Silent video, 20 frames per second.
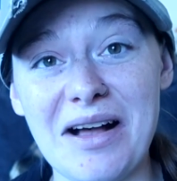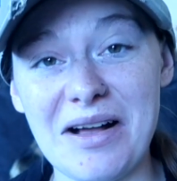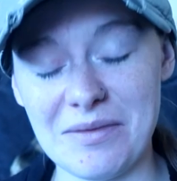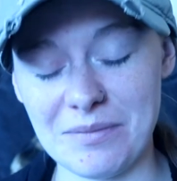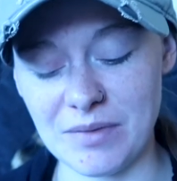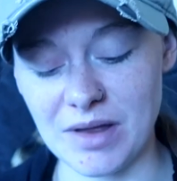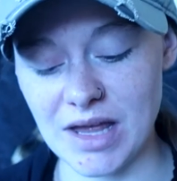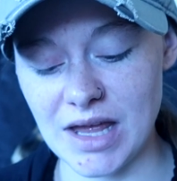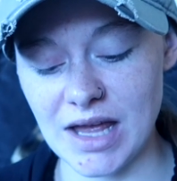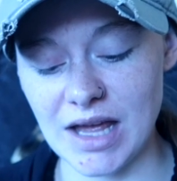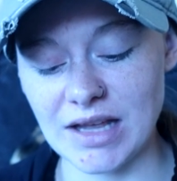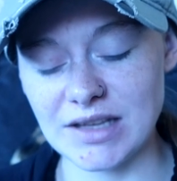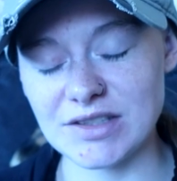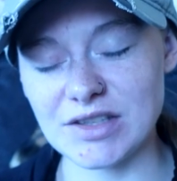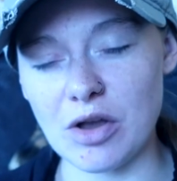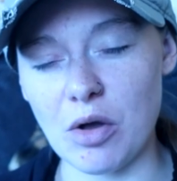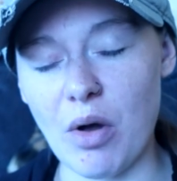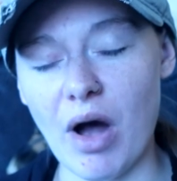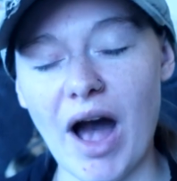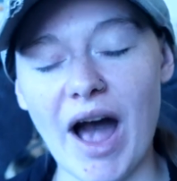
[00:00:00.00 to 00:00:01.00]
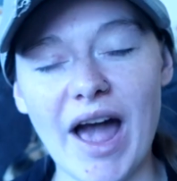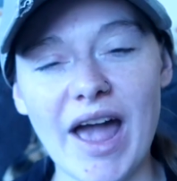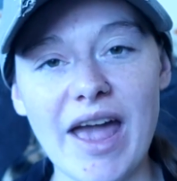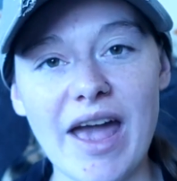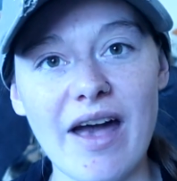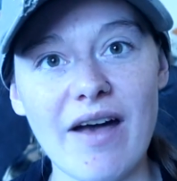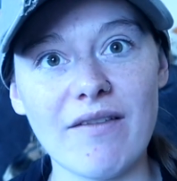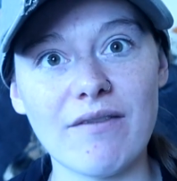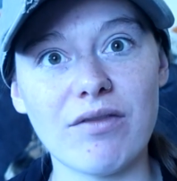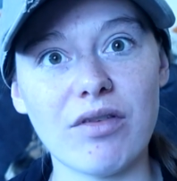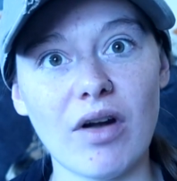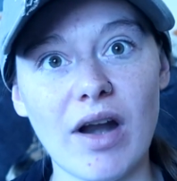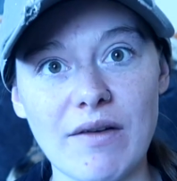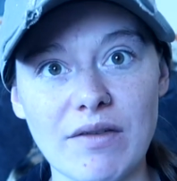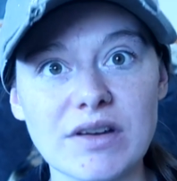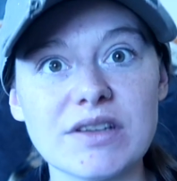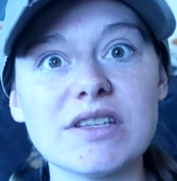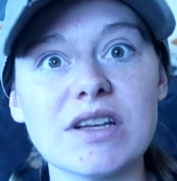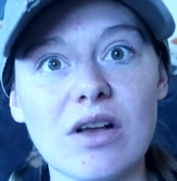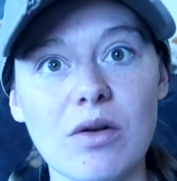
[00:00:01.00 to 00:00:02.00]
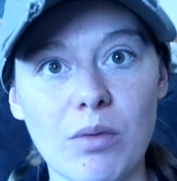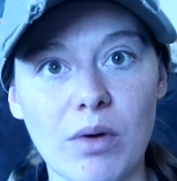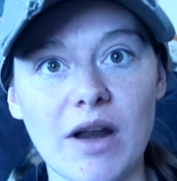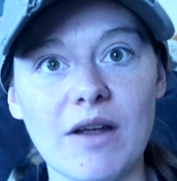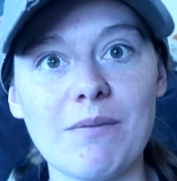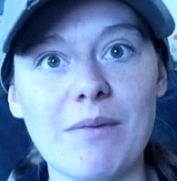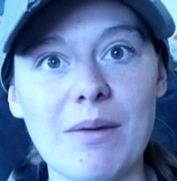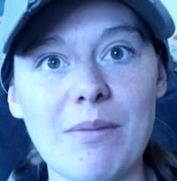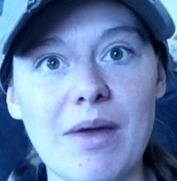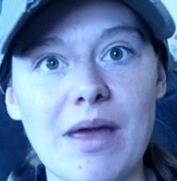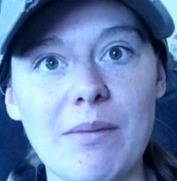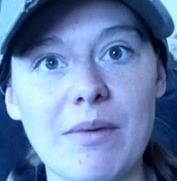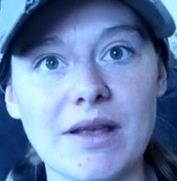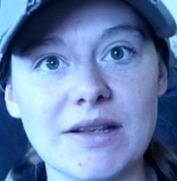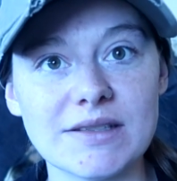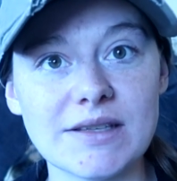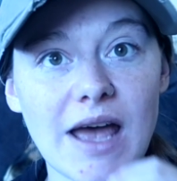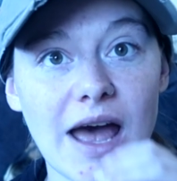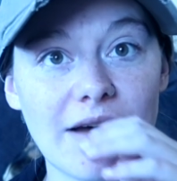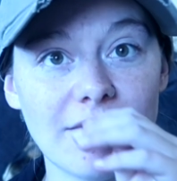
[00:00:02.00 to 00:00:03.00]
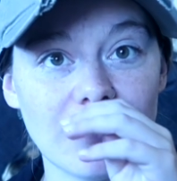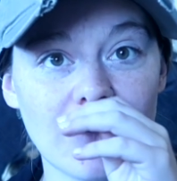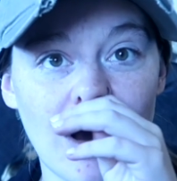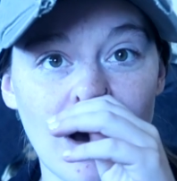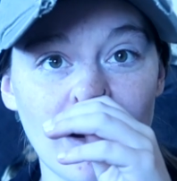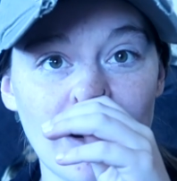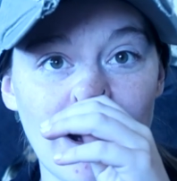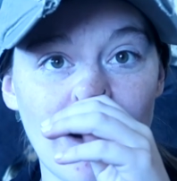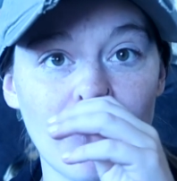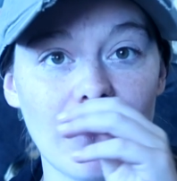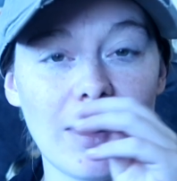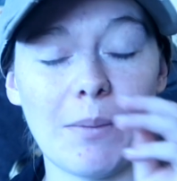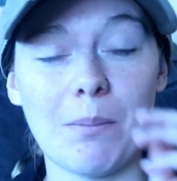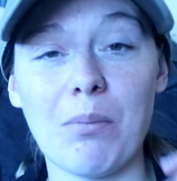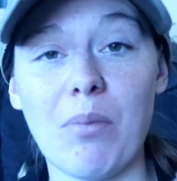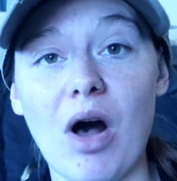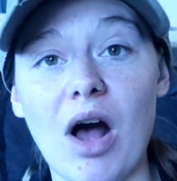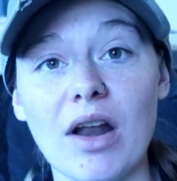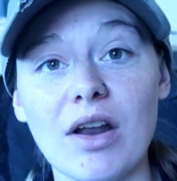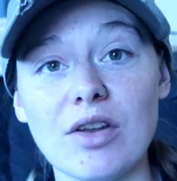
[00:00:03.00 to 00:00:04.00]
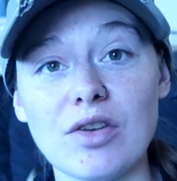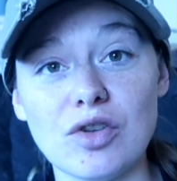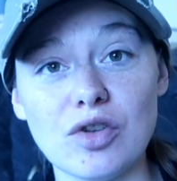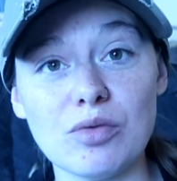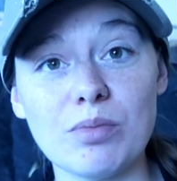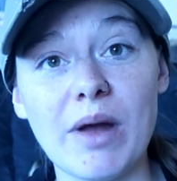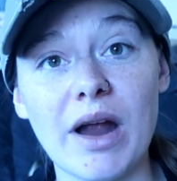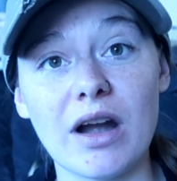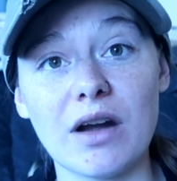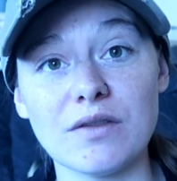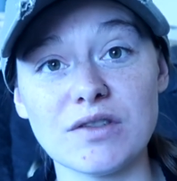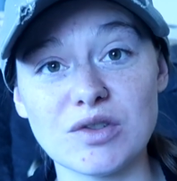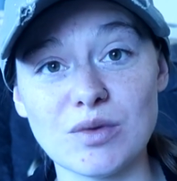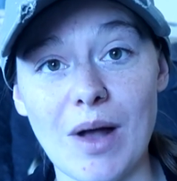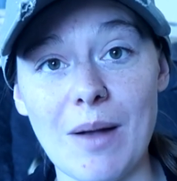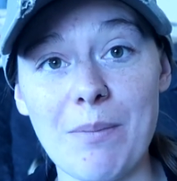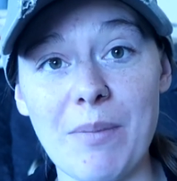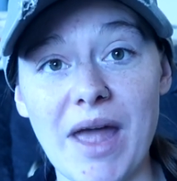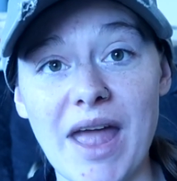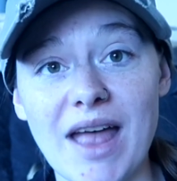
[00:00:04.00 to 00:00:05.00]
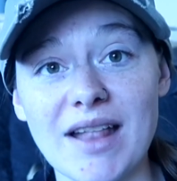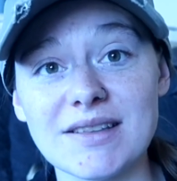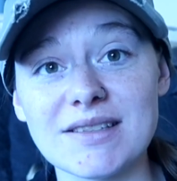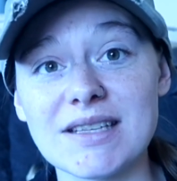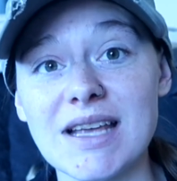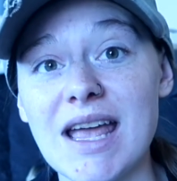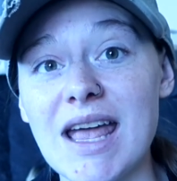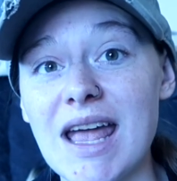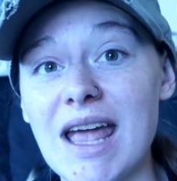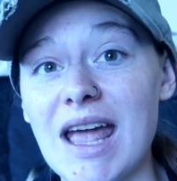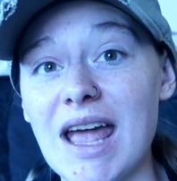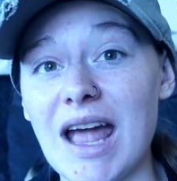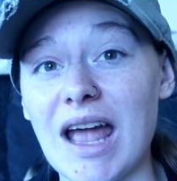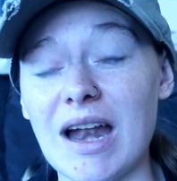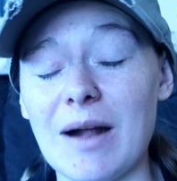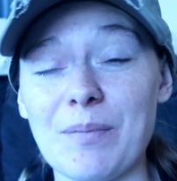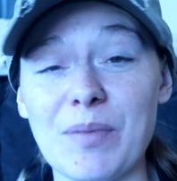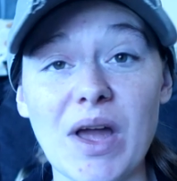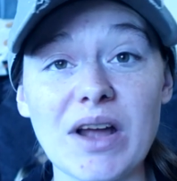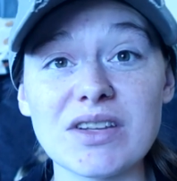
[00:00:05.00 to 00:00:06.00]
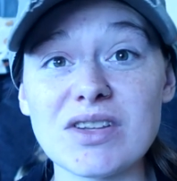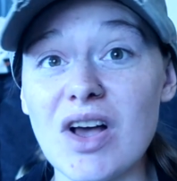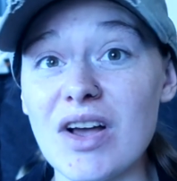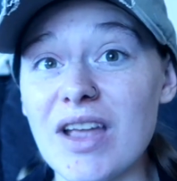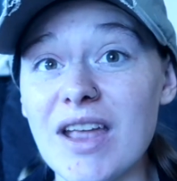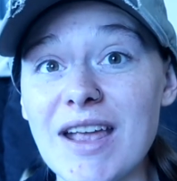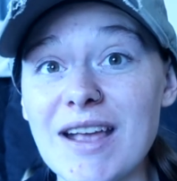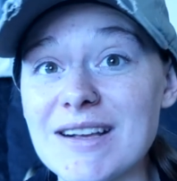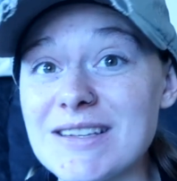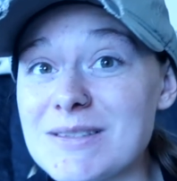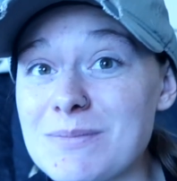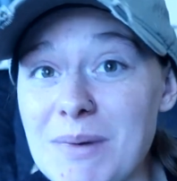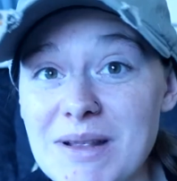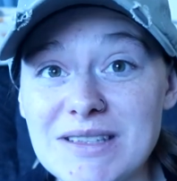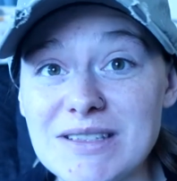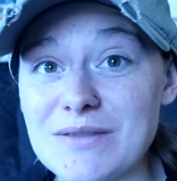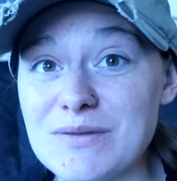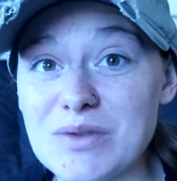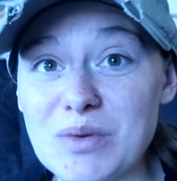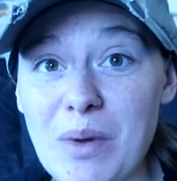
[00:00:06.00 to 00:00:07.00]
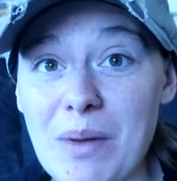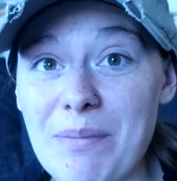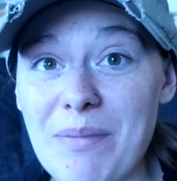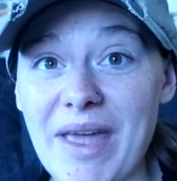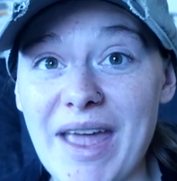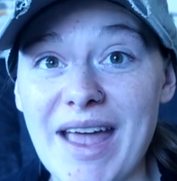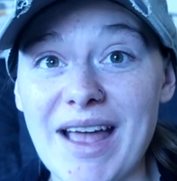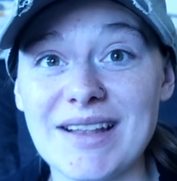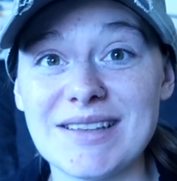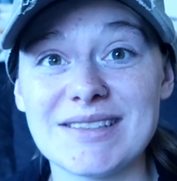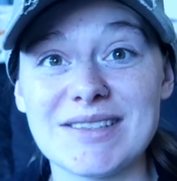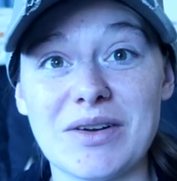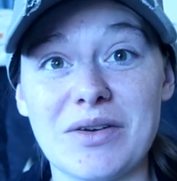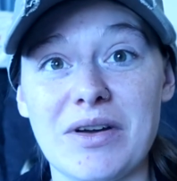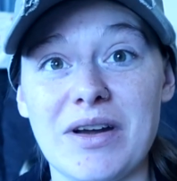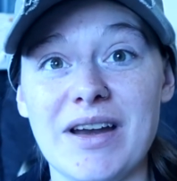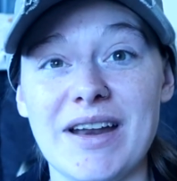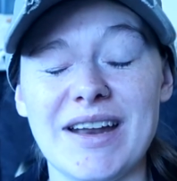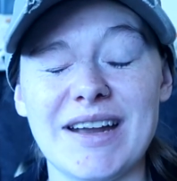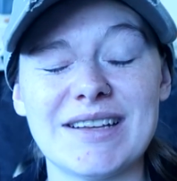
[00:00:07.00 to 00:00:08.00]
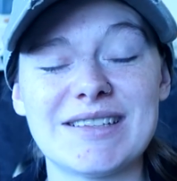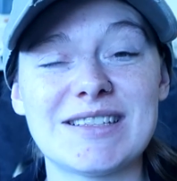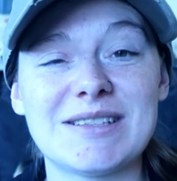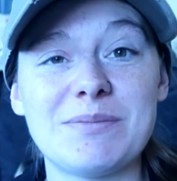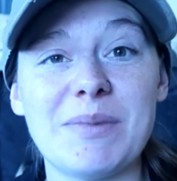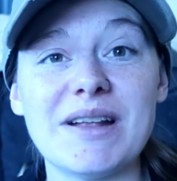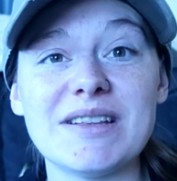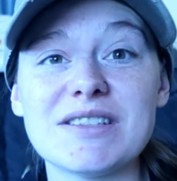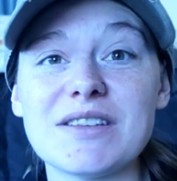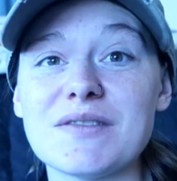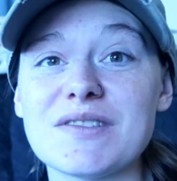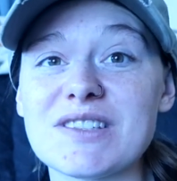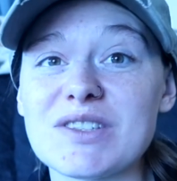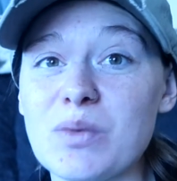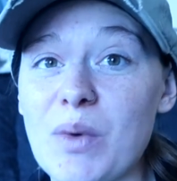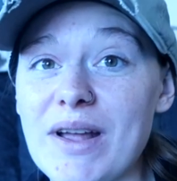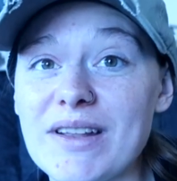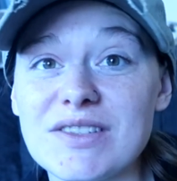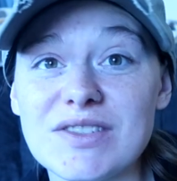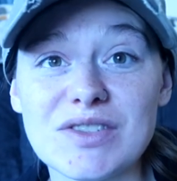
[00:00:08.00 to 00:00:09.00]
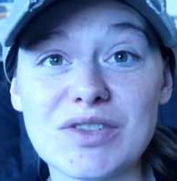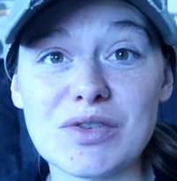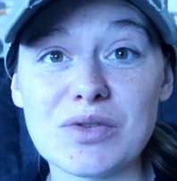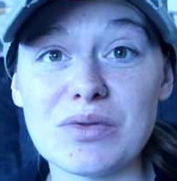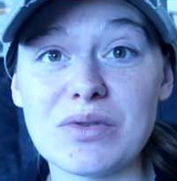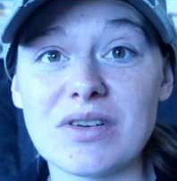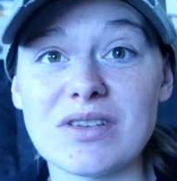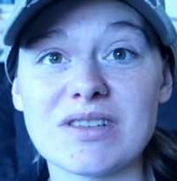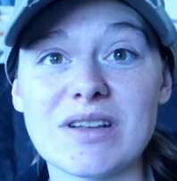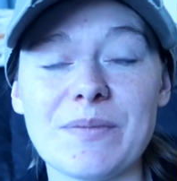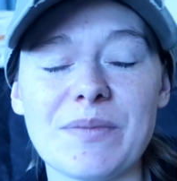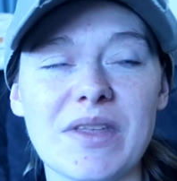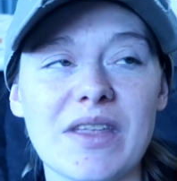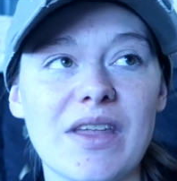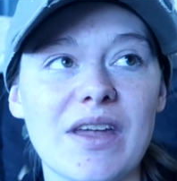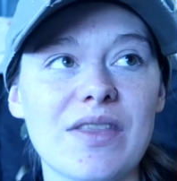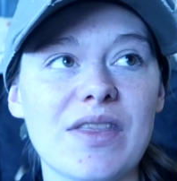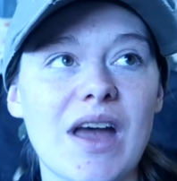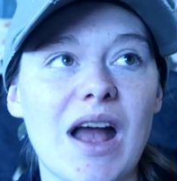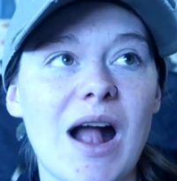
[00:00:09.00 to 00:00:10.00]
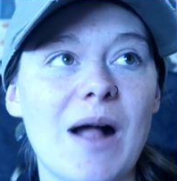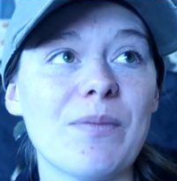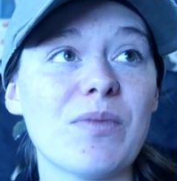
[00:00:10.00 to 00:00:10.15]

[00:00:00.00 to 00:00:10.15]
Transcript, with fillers: um, so I, for every single one of my babies, have gone out and bought a new pair of sweatpants and I'm not talking expensive sweatpants or an expensive sweatsuit or something like that.